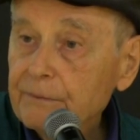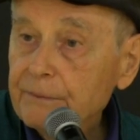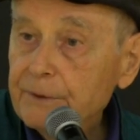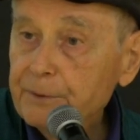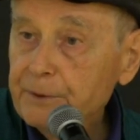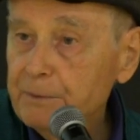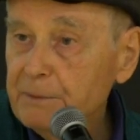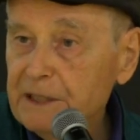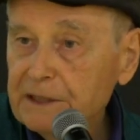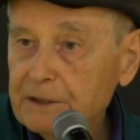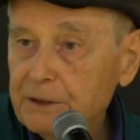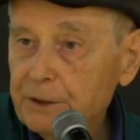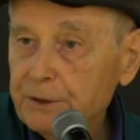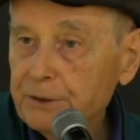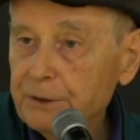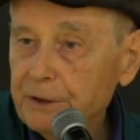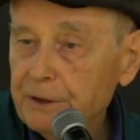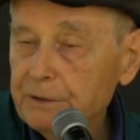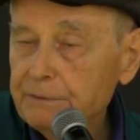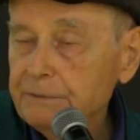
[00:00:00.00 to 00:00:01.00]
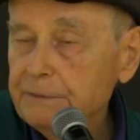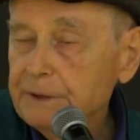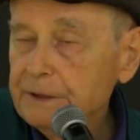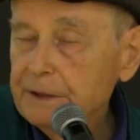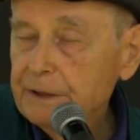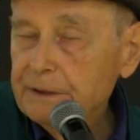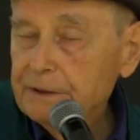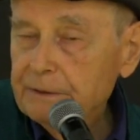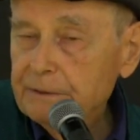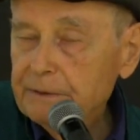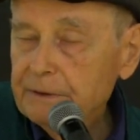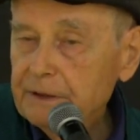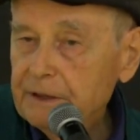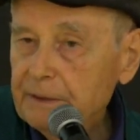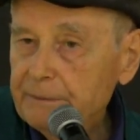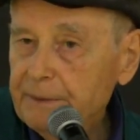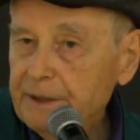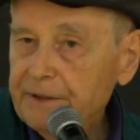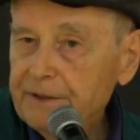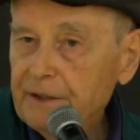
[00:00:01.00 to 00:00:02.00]
But we might go to
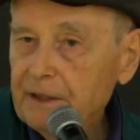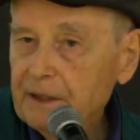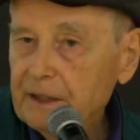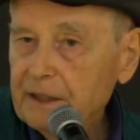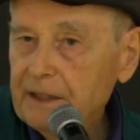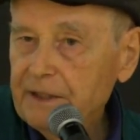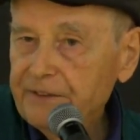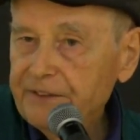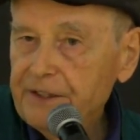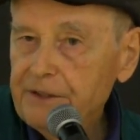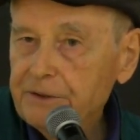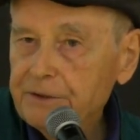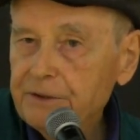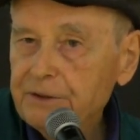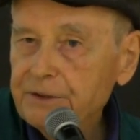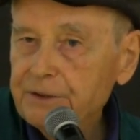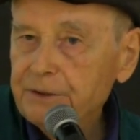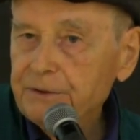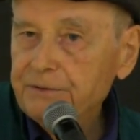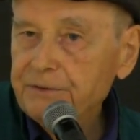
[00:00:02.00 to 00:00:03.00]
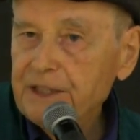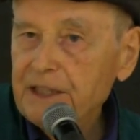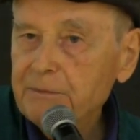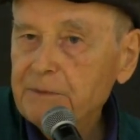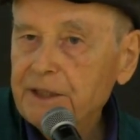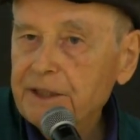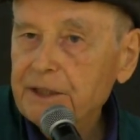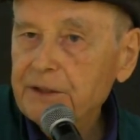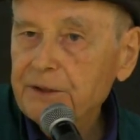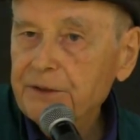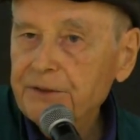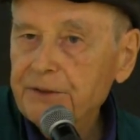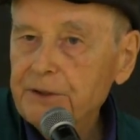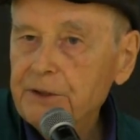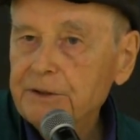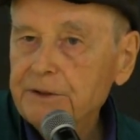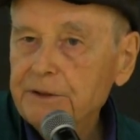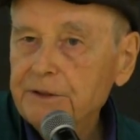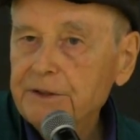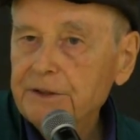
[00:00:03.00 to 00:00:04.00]
a consultant or family
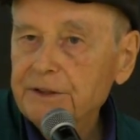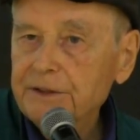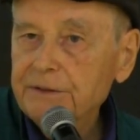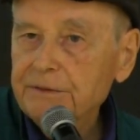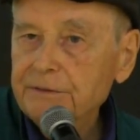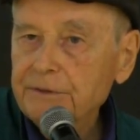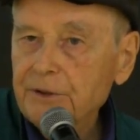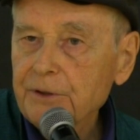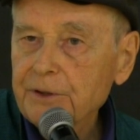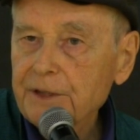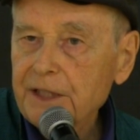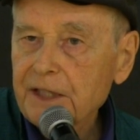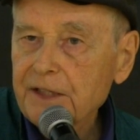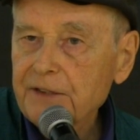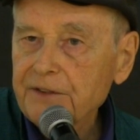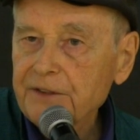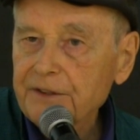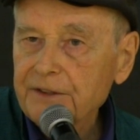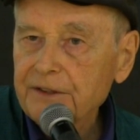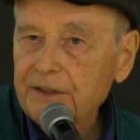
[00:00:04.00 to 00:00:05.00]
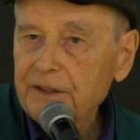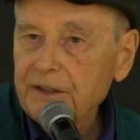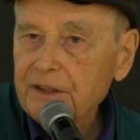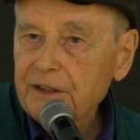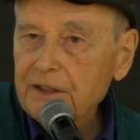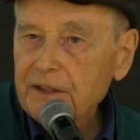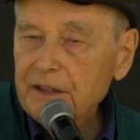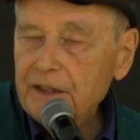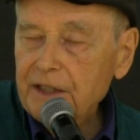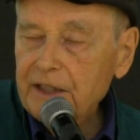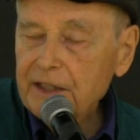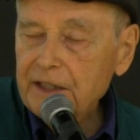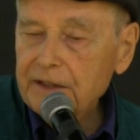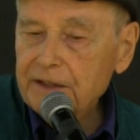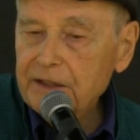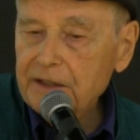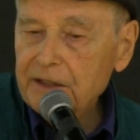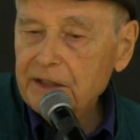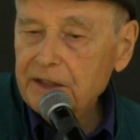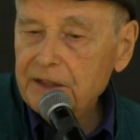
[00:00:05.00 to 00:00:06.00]
consultant and organizer and